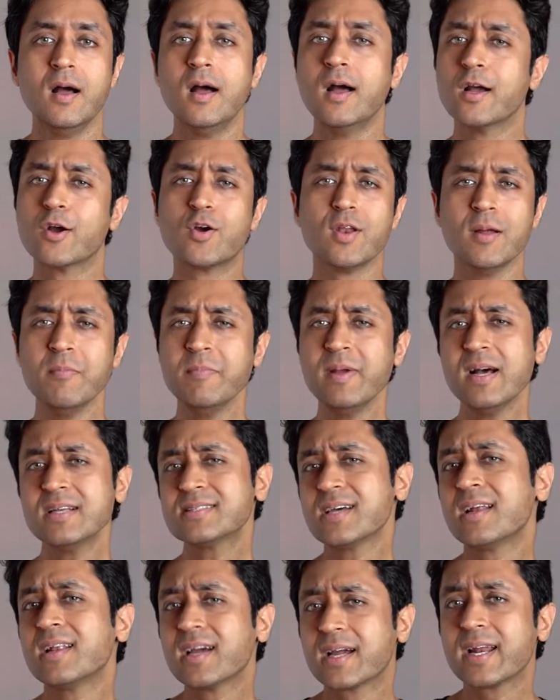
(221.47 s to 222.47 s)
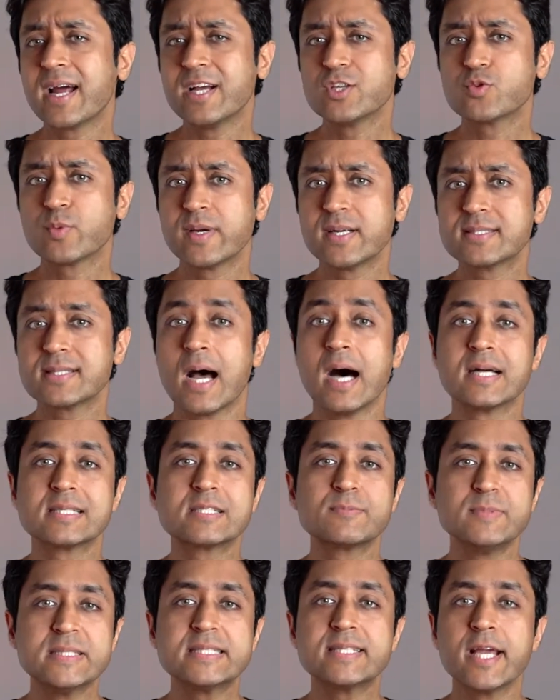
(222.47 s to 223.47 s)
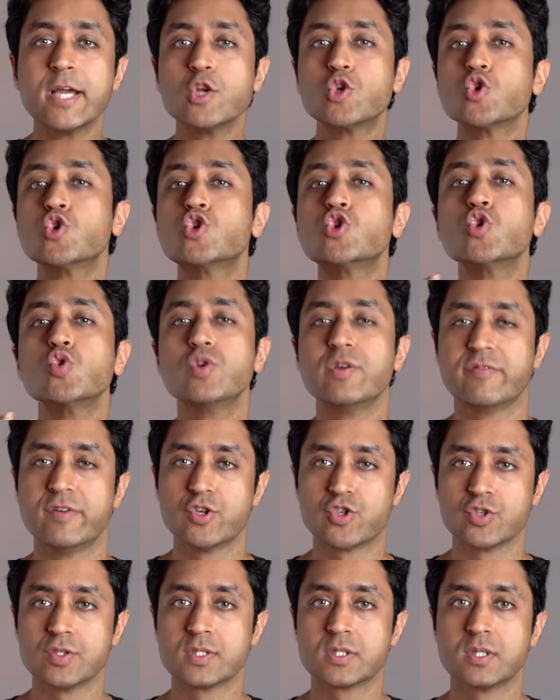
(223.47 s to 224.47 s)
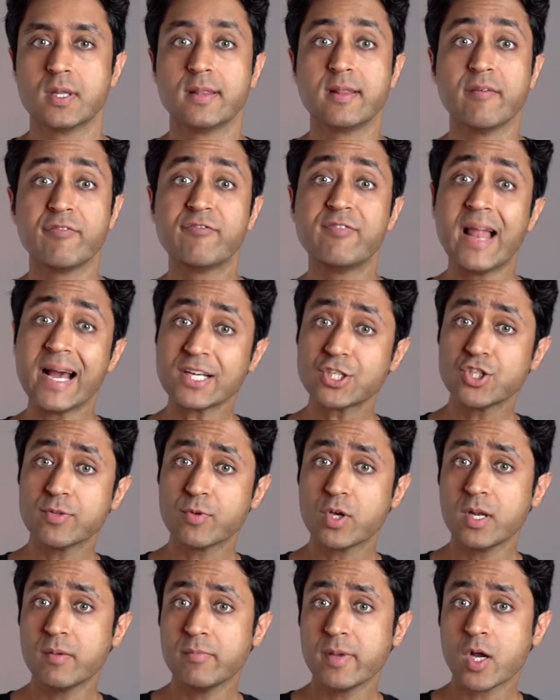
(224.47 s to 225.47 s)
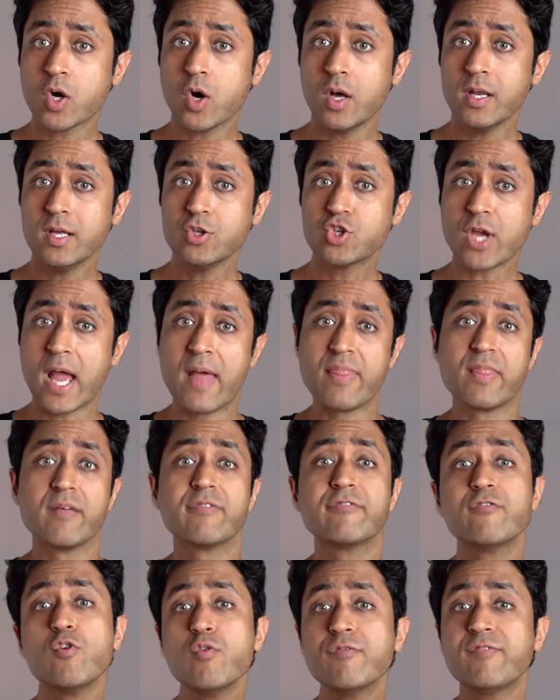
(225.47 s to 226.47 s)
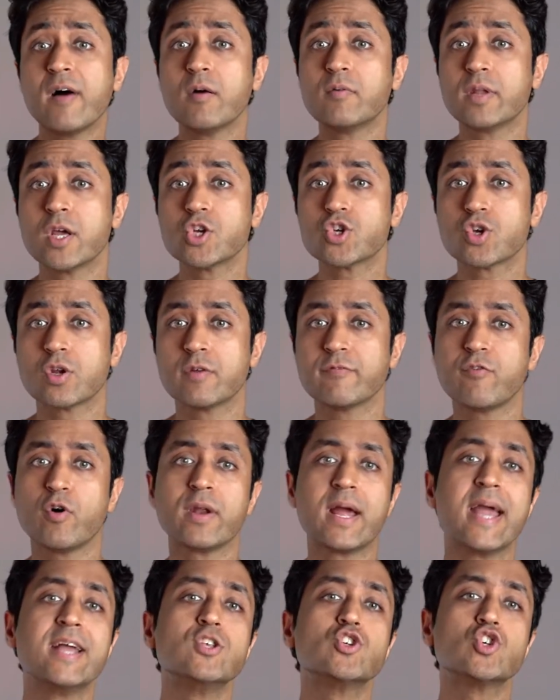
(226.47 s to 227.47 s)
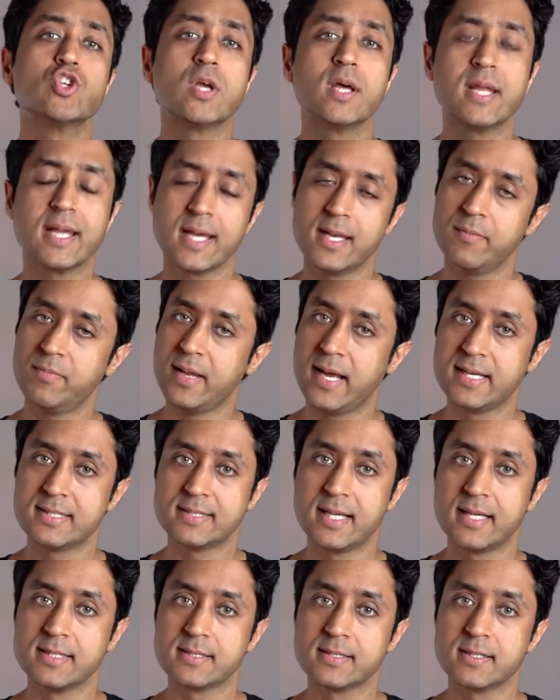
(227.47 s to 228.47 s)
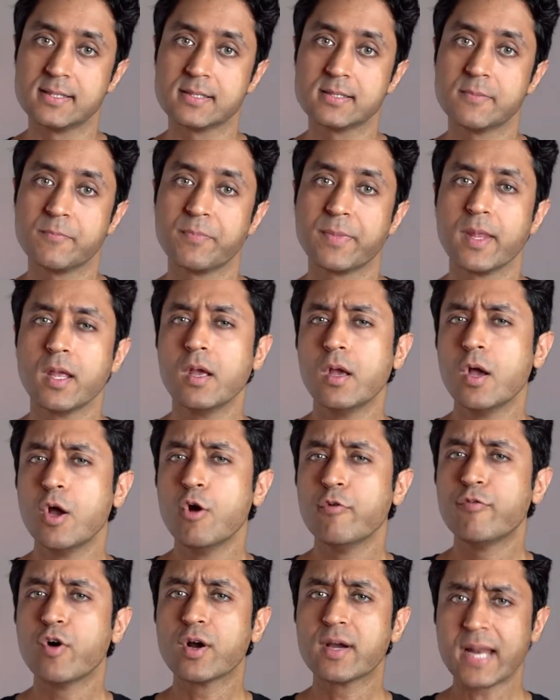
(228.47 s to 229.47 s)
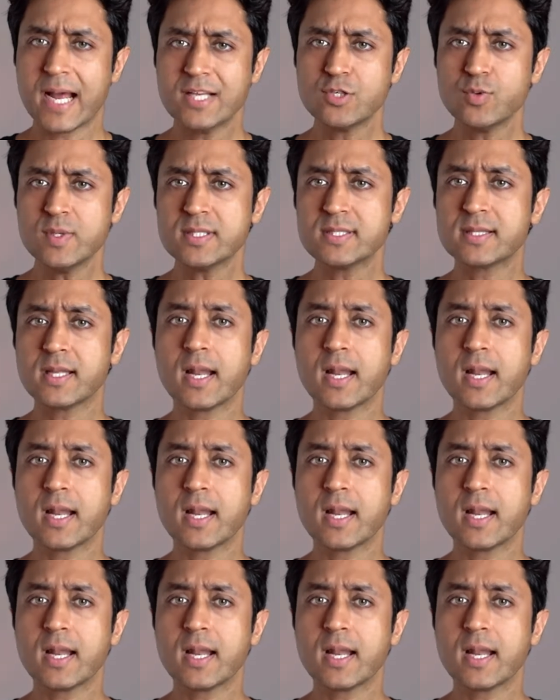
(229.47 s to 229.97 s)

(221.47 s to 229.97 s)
Columbia's undergraduates are split into two divisions, the flagship Columbia College and the Fu Foundation for Engineering and Applied Sciences. For graduates, there